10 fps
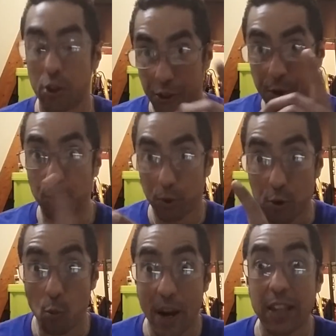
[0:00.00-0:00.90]
The
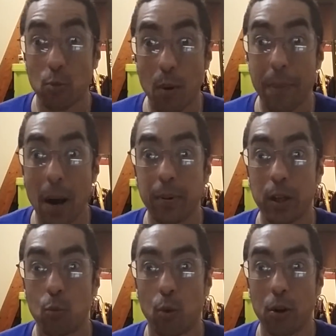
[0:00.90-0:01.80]
way the
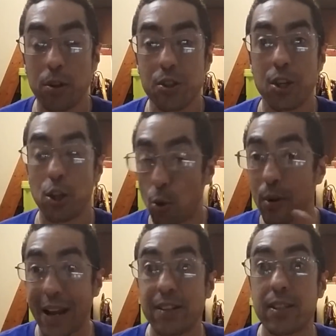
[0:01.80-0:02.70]
Republic works, your
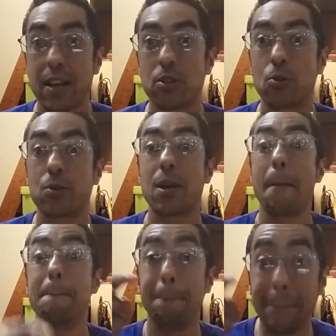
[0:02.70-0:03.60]
ancestors
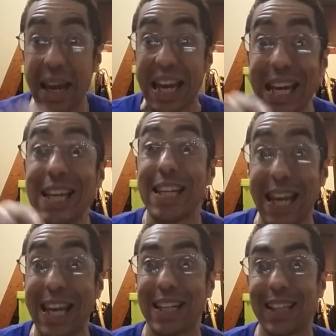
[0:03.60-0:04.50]
made
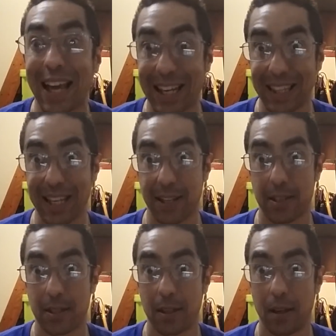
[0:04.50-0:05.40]
it like
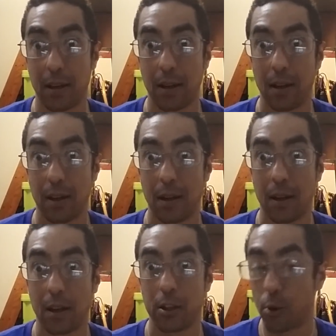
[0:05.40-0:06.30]
this.
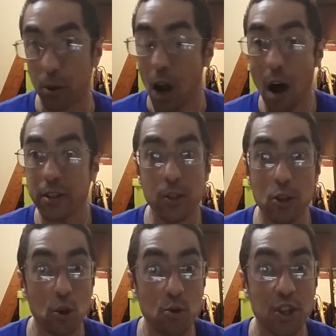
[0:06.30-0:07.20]
The
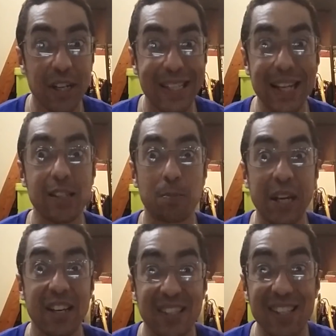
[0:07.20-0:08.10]
Constitution exists
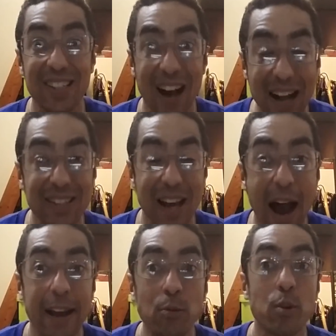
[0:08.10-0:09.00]
because
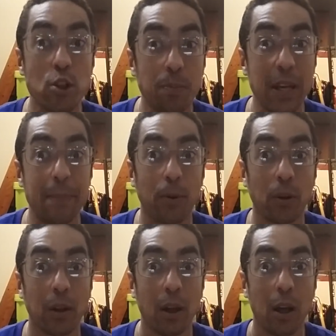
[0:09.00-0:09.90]
Scots-Irish
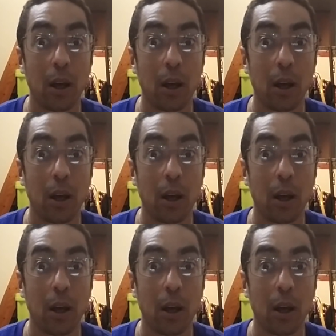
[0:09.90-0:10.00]
people